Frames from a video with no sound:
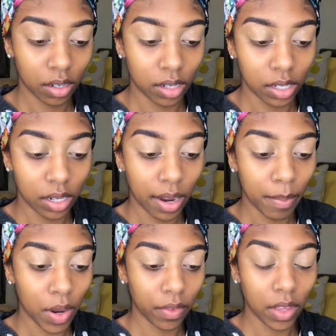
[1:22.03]
I'm going to
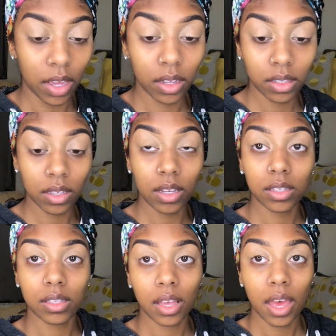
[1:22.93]
tap off the
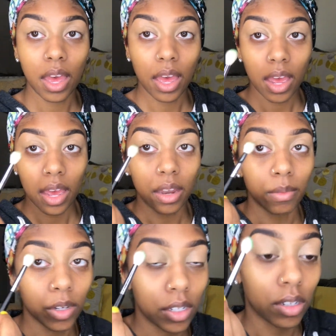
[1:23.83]
excess, and I'm
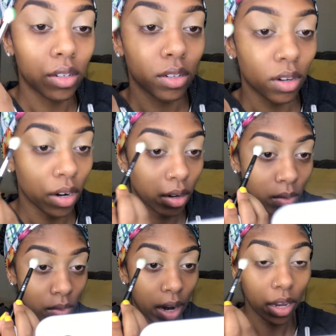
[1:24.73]
going to start
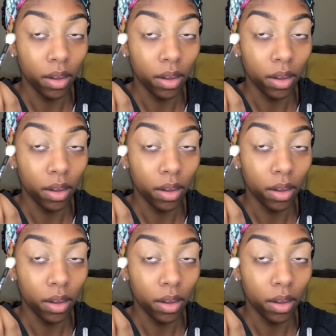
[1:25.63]
right